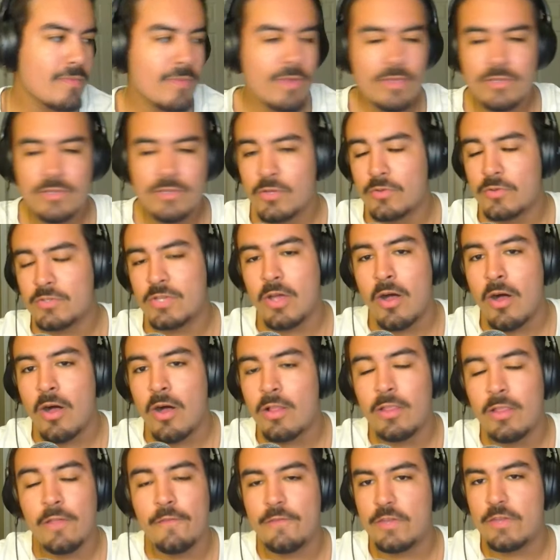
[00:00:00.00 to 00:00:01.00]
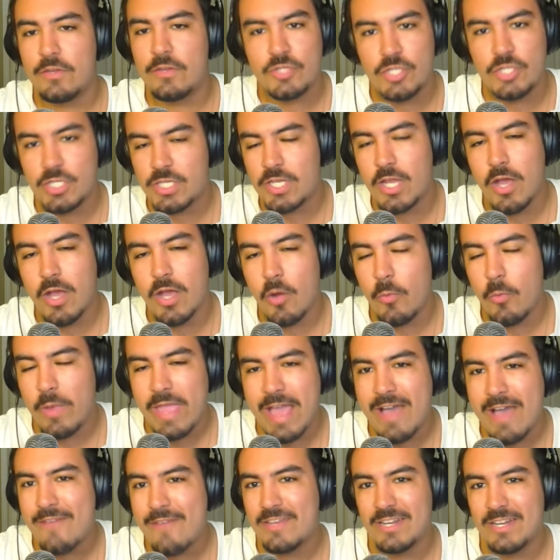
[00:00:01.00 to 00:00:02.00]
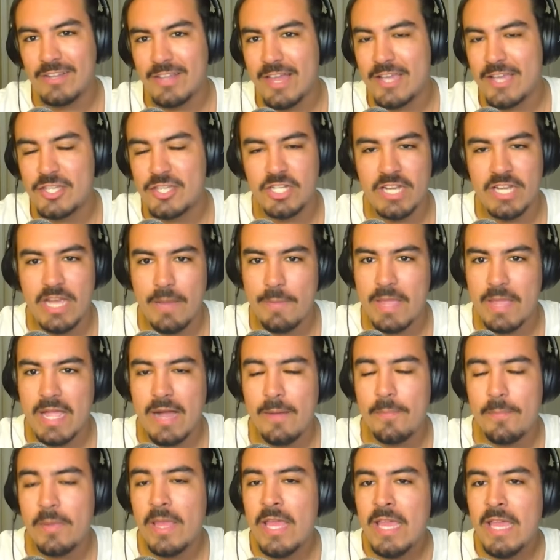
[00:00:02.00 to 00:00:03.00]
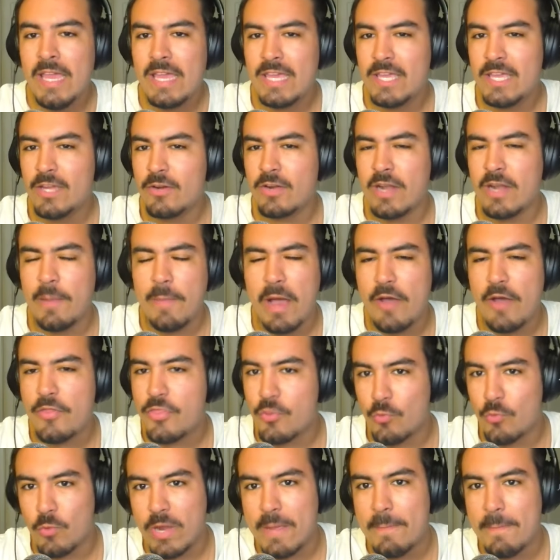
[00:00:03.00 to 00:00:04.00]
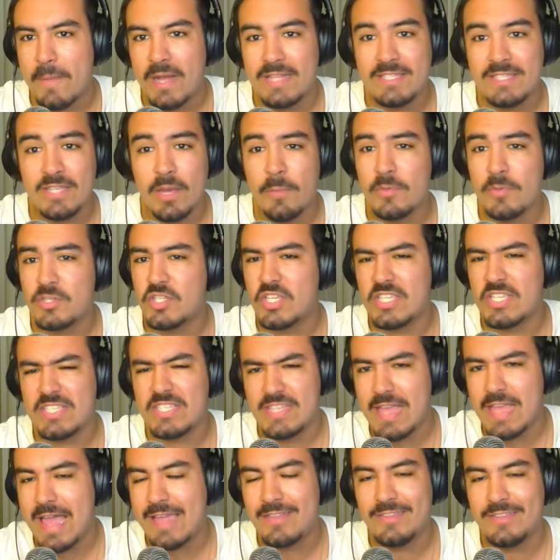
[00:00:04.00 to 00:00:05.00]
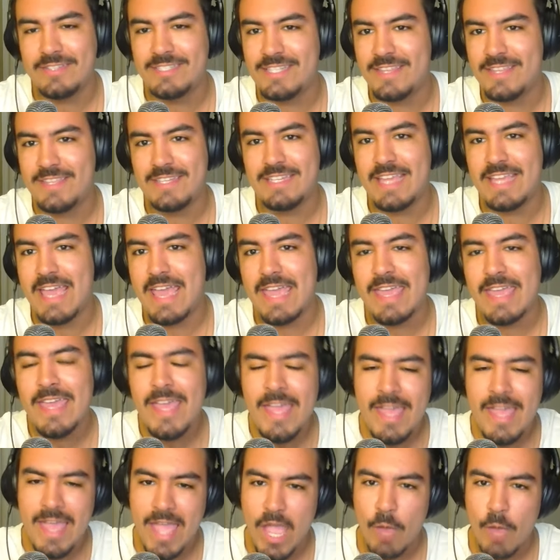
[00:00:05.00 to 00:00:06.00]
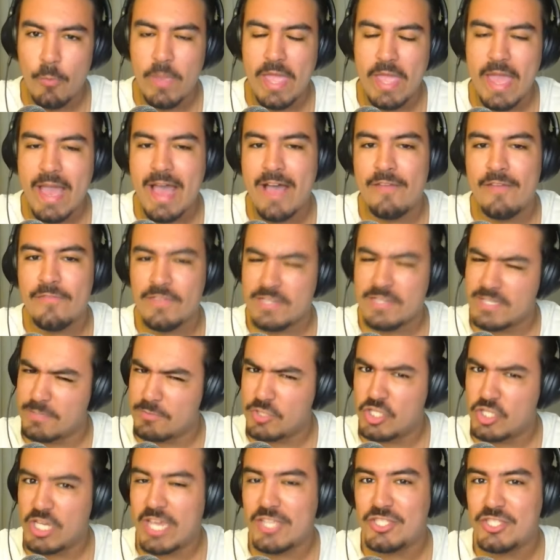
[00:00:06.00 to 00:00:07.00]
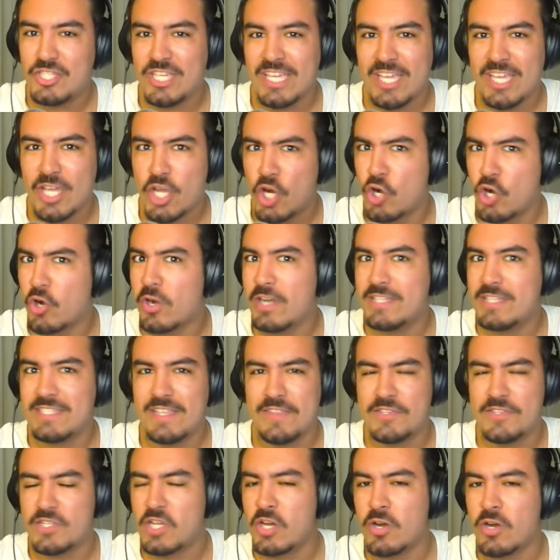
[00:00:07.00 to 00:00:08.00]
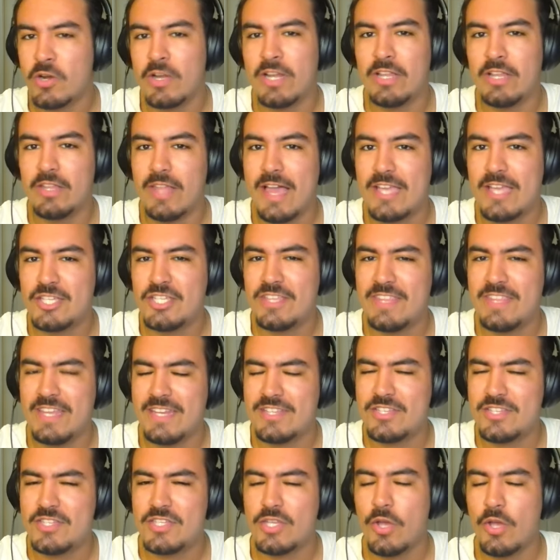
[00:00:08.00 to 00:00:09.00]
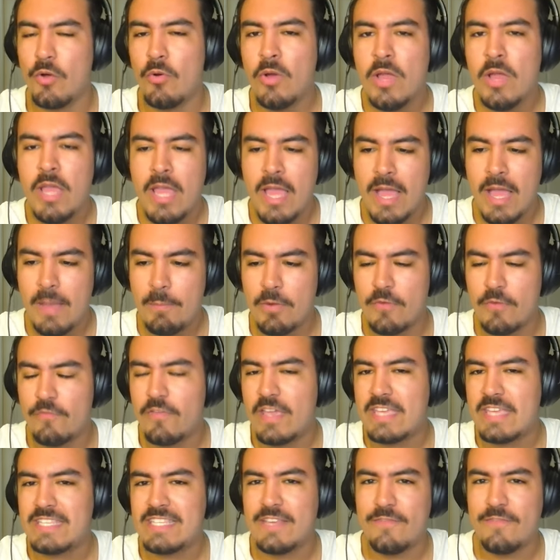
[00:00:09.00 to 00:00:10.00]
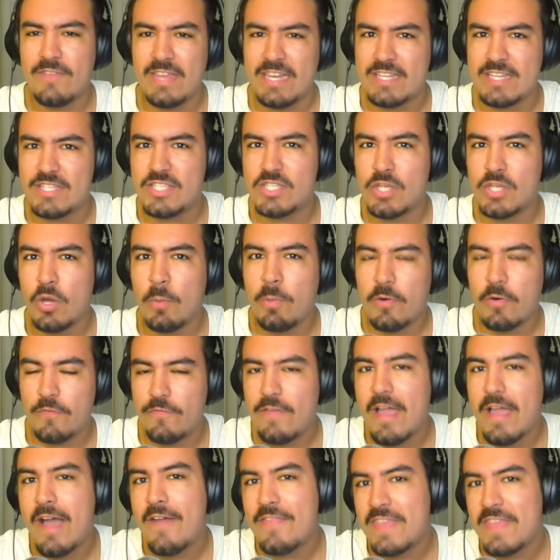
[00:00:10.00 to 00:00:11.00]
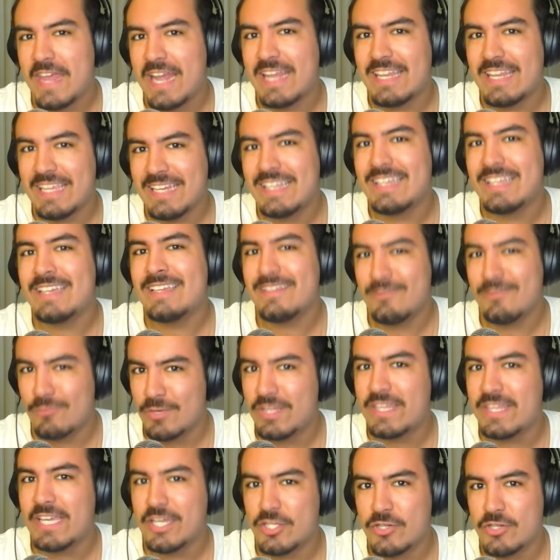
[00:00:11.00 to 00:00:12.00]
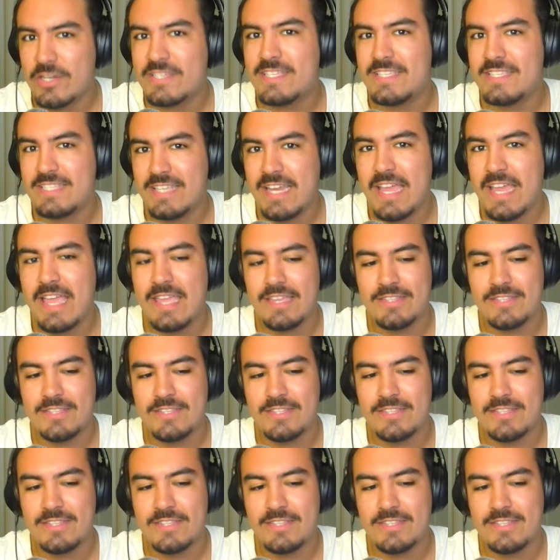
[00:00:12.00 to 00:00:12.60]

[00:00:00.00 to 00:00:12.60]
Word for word: So, as all of you should know, we have an election coming up here in about three months, almost exactly to the day. And we have some changing currents in this current election that is so pervasive and is so profound that I need to really address it today.